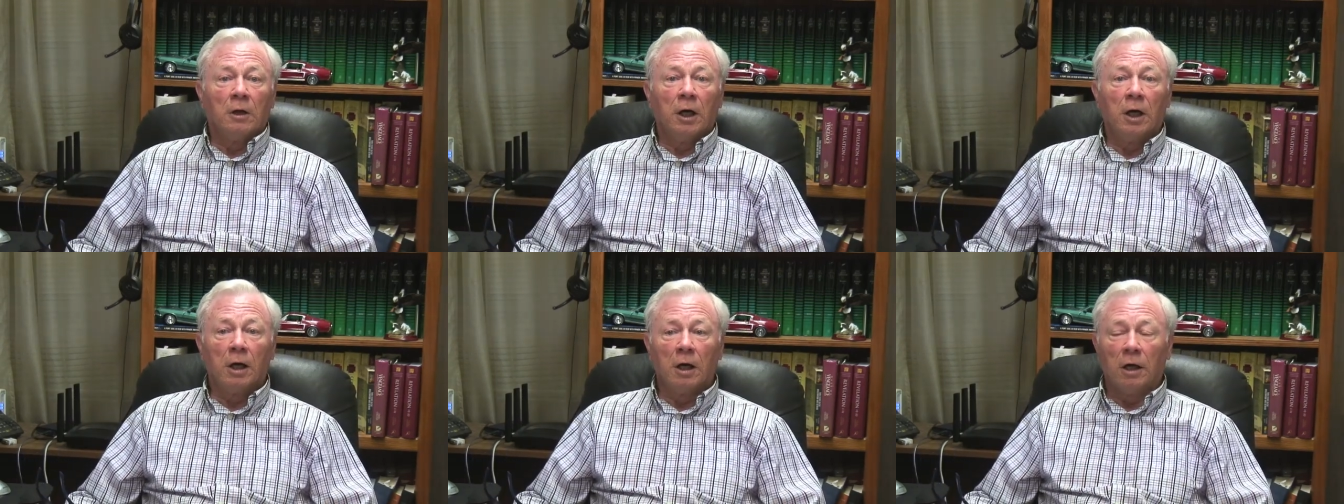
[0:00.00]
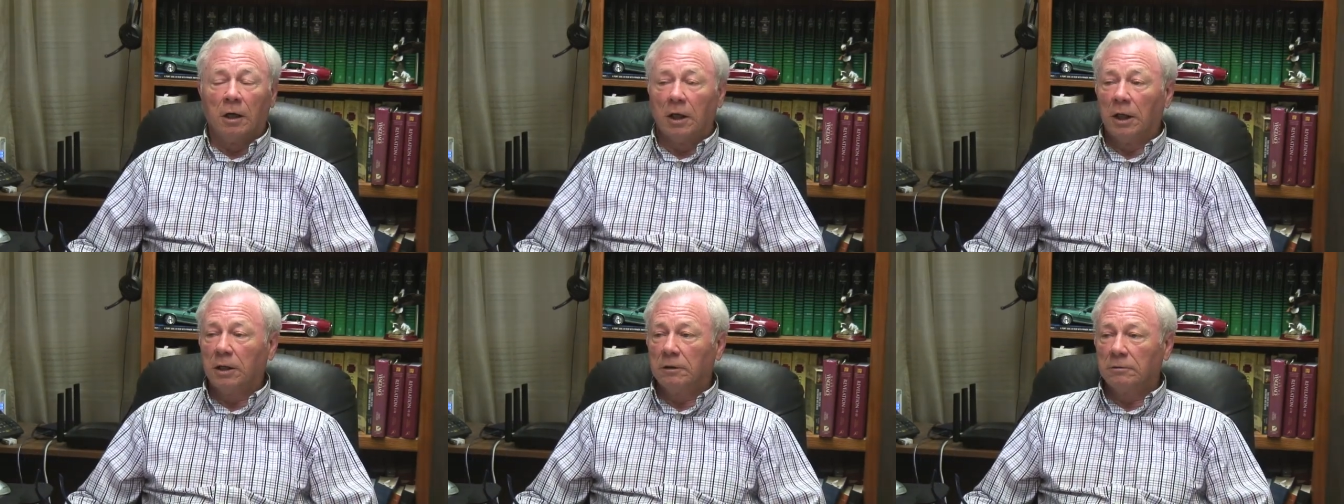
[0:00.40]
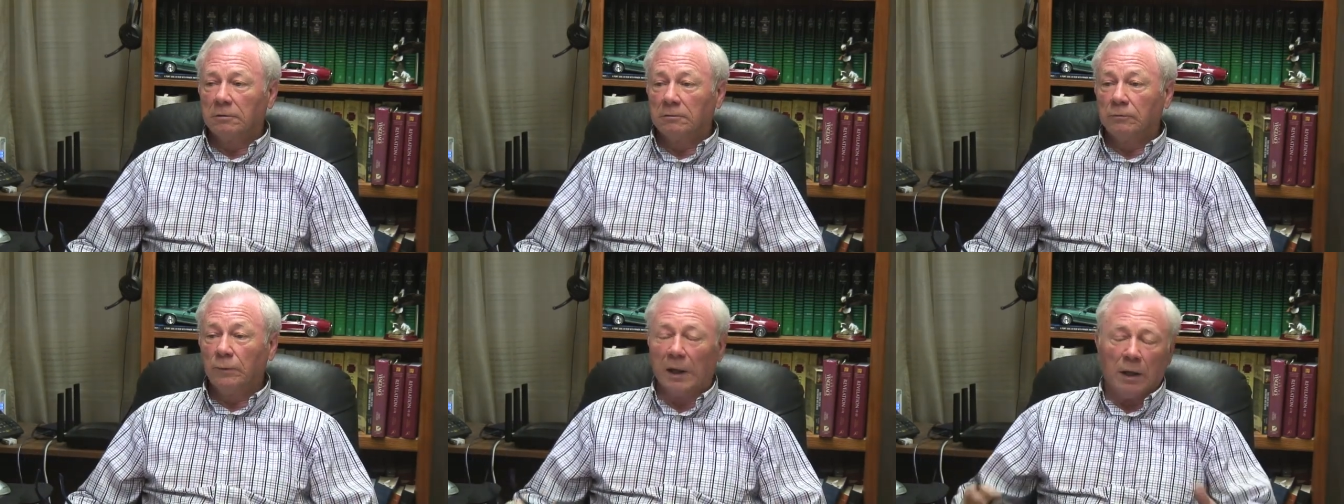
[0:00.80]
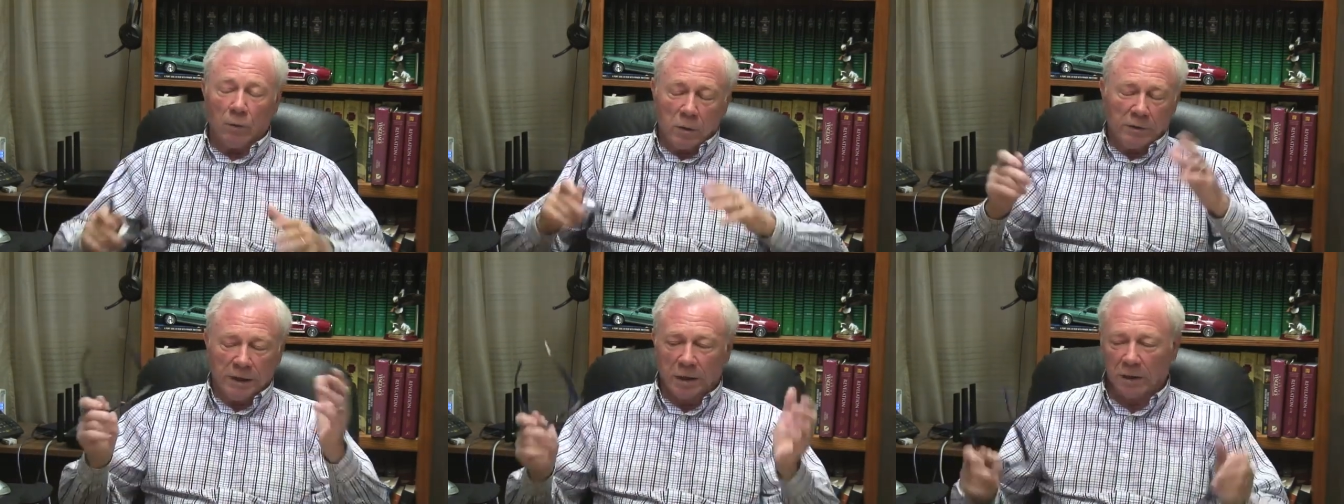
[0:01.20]
Uh, well, I
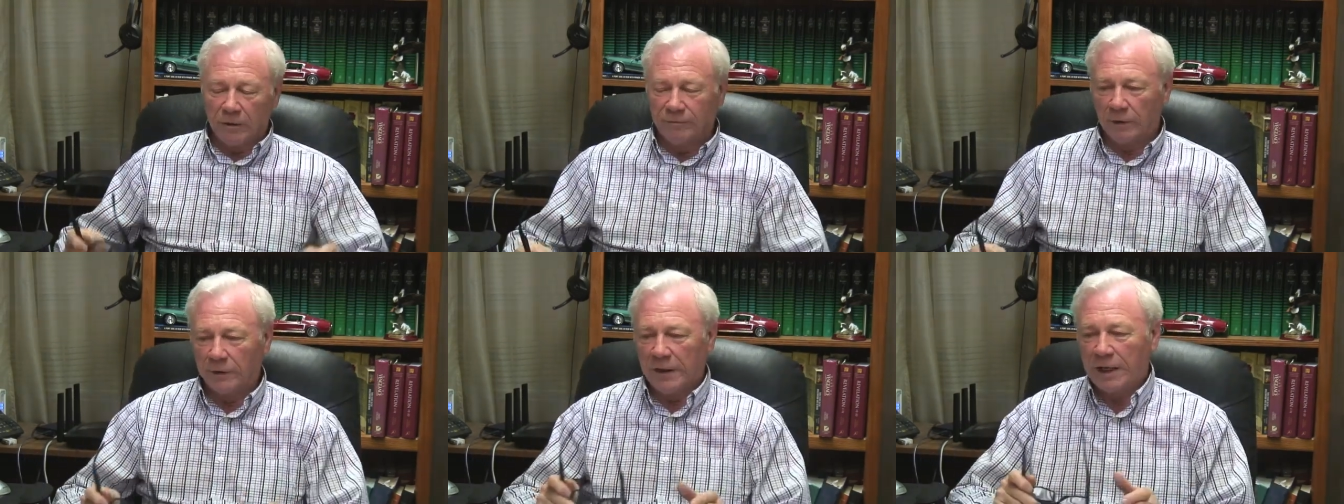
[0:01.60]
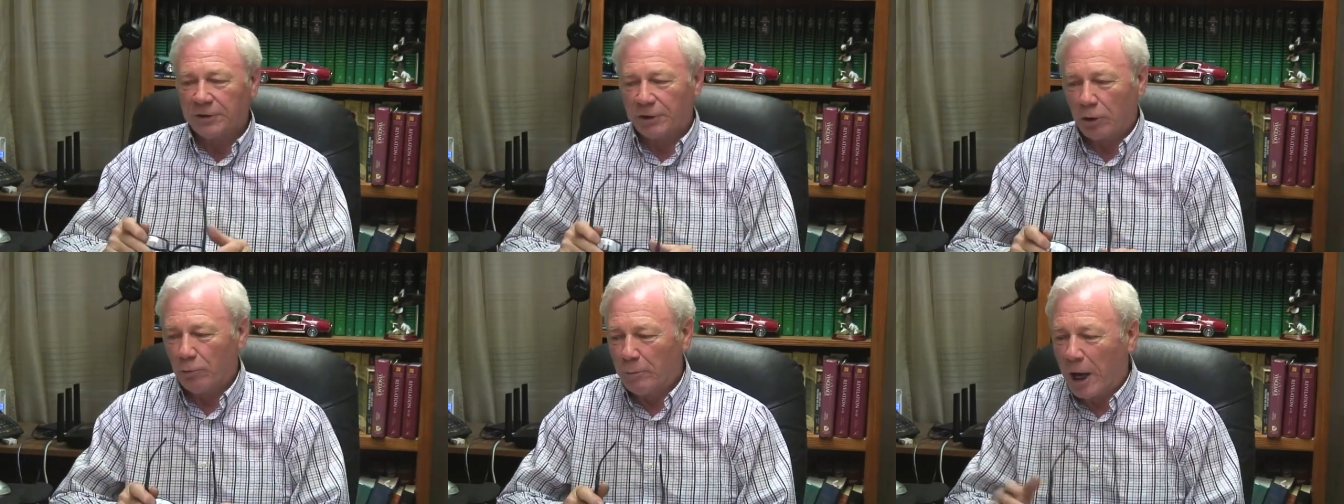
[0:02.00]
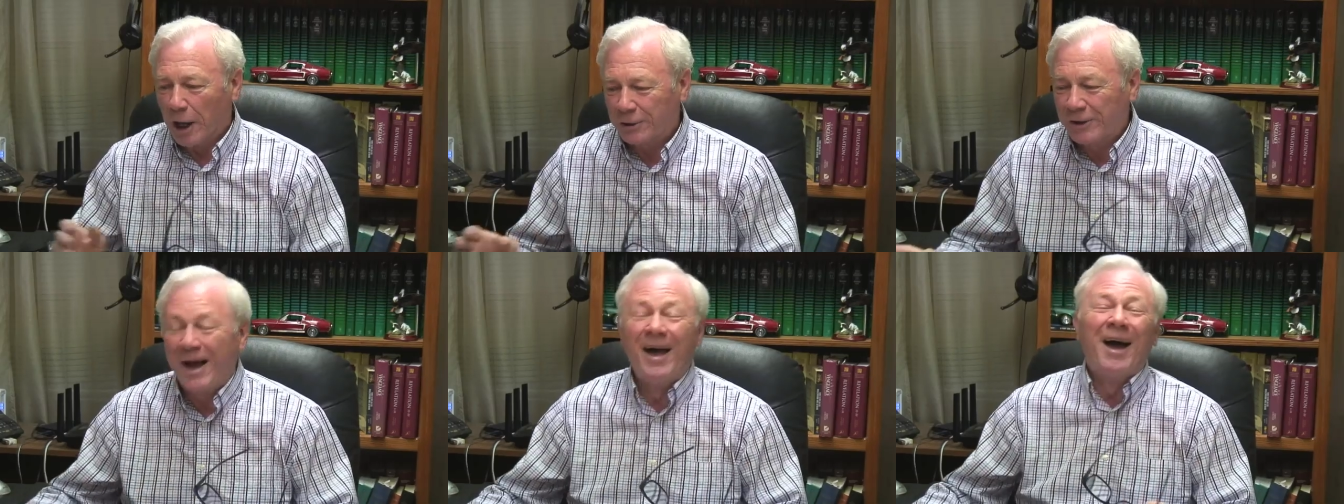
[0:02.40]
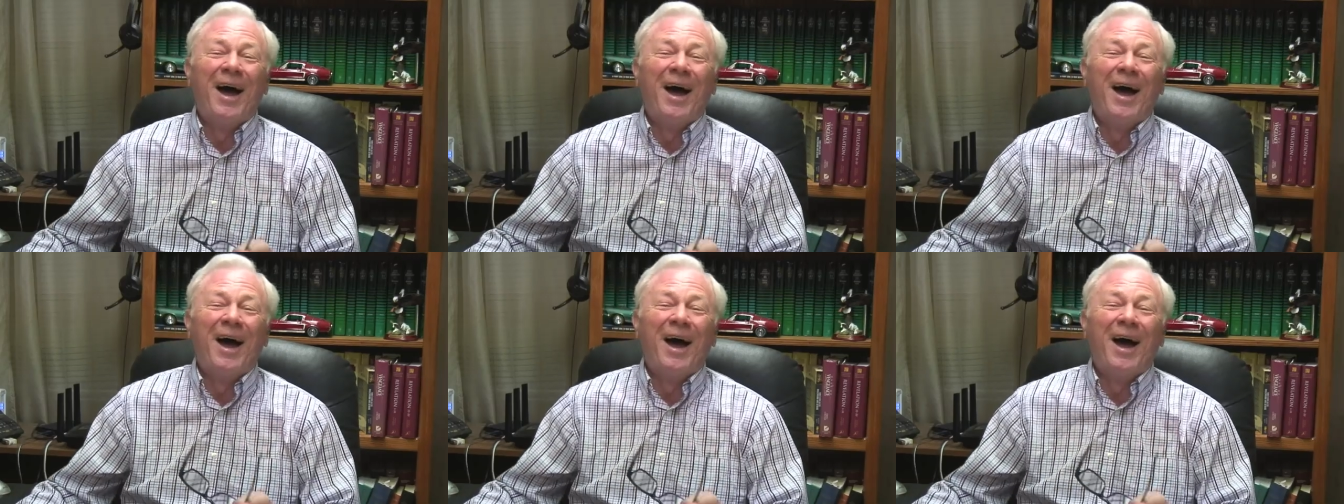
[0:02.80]
won't get off on that soapbox.